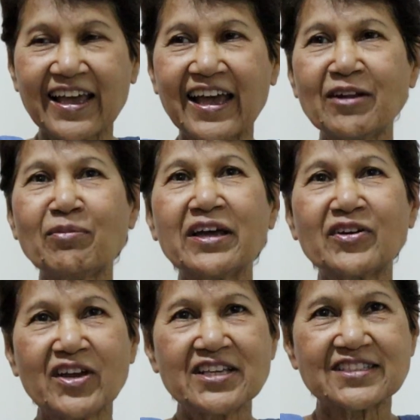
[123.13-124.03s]
and by
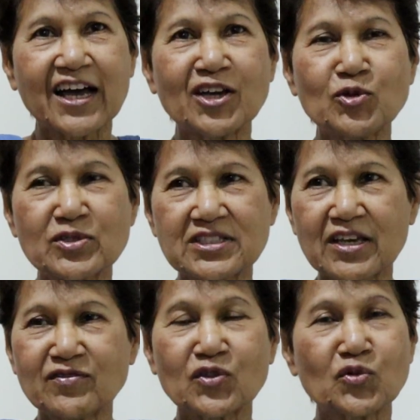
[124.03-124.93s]
grace are you
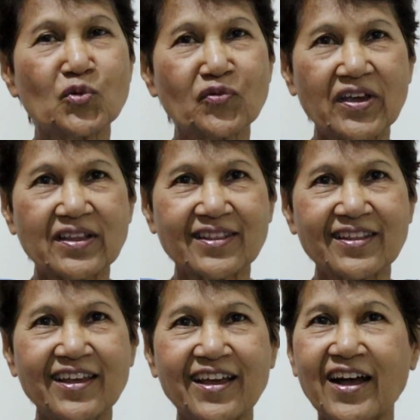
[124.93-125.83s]
saved through faith,
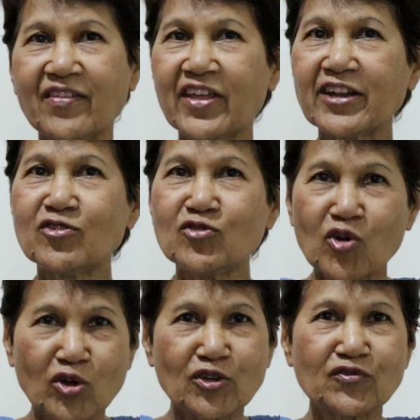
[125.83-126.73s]
and that
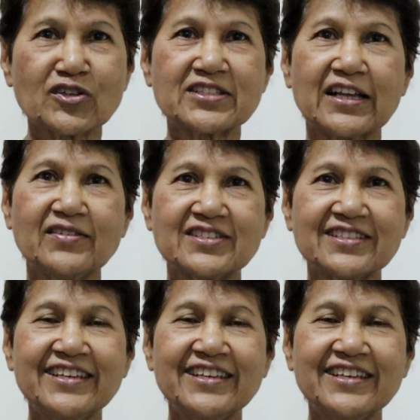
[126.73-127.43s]
not of yourselves.